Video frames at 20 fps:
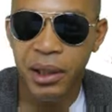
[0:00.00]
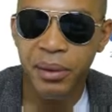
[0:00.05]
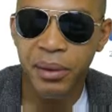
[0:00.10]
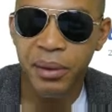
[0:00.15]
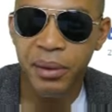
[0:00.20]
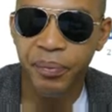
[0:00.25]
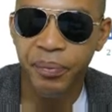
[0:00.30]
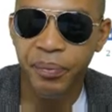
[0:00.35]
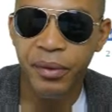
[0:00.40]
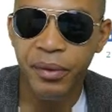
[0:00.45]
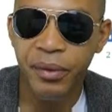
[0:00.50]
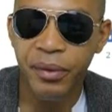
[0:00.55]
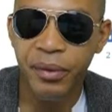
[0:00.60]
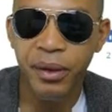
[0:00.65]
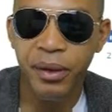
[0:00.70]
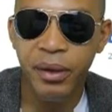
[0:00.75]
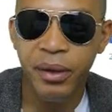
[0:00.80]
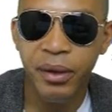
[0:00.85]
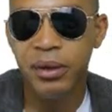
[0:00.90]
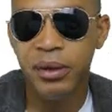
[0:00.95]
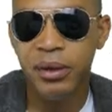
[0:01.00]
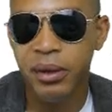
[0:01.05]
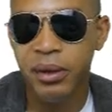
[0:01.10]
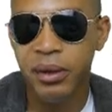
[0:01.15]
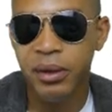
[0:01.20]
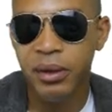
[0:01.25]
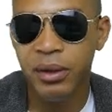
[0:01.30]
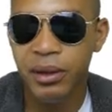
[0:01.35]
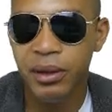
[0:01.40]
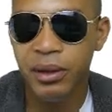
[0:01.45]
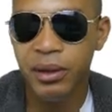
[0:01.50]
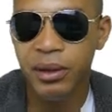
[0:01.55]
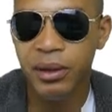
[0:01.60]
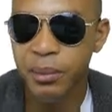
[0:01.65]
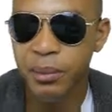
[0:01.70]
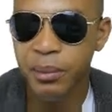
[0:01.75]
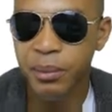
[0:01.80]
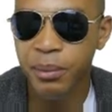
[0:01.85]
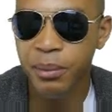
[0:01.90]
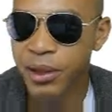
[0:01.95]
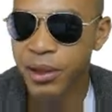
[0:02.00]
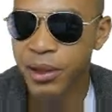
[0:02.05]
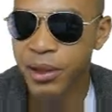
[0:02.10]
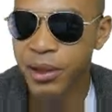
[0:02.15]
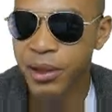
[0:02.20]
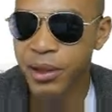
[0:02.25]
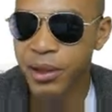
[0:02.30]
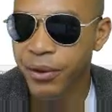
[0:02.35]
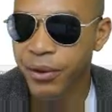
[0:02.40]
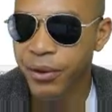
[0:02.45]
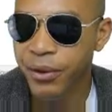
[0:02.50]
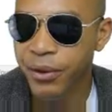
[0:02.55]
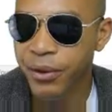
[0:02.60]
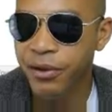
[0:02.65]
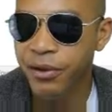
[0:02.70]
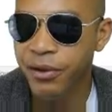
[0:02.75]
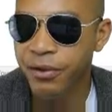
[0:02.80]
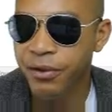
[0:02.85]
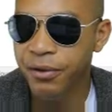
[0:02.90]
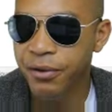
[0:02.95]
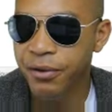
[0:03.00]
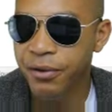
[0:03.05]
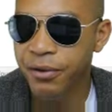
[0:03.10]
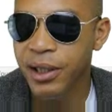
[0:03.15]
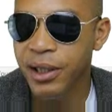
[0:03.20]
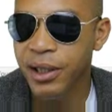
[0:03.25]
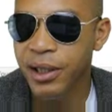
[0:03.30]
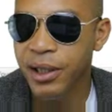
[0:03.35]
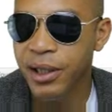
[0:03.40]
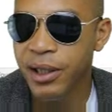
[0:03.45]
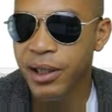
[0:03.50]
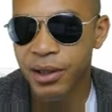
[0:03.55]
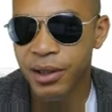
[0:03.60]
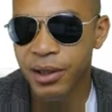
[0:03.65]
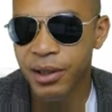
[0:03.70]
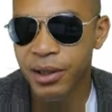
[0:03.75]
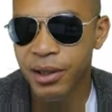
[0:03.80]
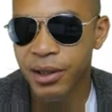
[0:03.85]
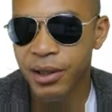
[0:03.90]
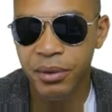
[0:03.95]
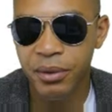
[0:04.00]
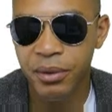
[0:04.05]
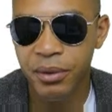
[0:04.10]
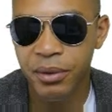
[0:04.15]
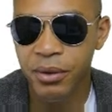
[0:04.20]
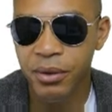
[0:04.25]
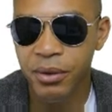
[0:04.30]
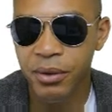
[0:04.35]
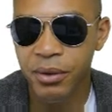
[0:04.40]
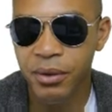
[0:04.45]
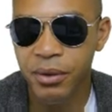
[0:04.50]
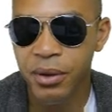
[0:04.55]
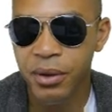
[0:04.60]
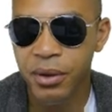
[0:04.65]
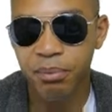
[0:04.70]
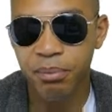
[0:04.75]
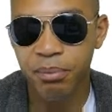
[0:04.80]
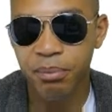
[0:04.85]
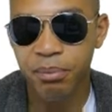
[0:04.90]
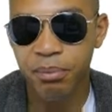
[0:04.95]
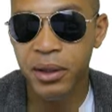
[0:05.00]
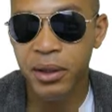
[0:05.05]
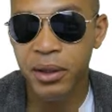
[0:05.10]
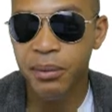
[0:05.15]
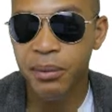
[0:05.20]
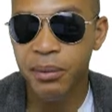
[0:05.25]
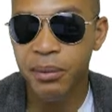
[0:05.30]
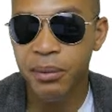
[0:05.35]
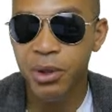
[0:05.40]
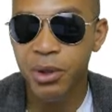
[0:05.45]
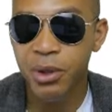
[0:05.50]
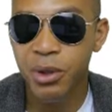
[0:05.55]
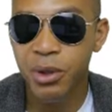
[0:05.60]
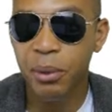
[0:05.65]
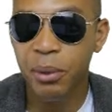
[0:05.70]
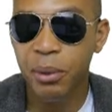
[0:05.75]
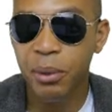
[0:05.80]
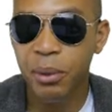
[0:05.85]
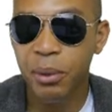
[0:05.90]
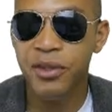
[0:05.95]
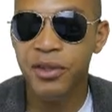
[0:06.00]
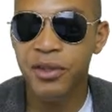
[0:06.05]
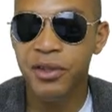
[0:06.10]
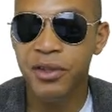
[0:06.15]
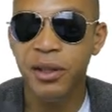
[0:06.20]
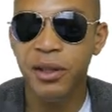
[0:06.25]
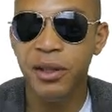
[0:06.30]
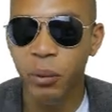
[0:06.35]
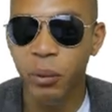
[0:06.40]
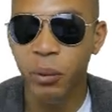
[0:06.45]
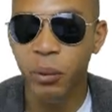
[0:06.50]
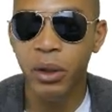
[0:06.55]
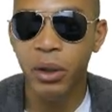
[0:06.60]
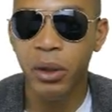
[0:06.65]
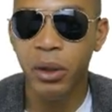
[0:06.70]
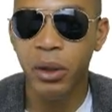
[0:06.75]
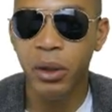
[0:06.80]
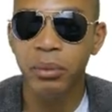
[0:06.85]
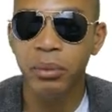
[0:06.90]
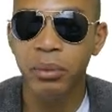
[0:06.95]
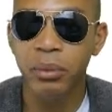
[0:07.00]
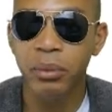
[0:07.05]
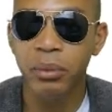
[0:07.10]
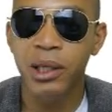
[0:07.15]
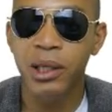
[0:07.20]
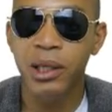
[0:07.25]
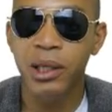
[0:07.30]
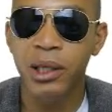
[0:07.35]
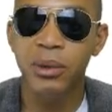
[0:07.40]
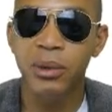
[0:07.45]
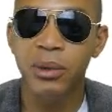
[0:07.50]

important tips for novice freelance translator. These are good, better than most people I've seen or work with, to be honest with you. Most people don't have,